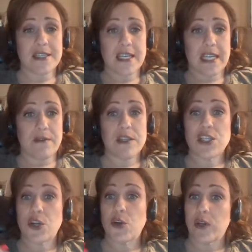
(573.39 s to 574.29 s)
going to give us
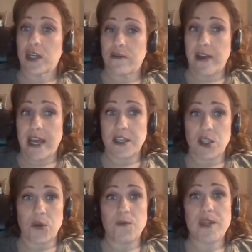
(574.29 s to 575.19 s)
our critical
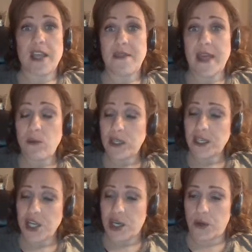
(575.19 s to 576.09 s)
value, and they want to
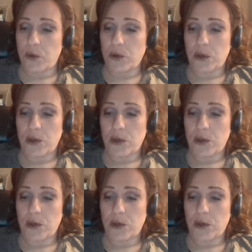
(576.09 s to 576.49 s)
know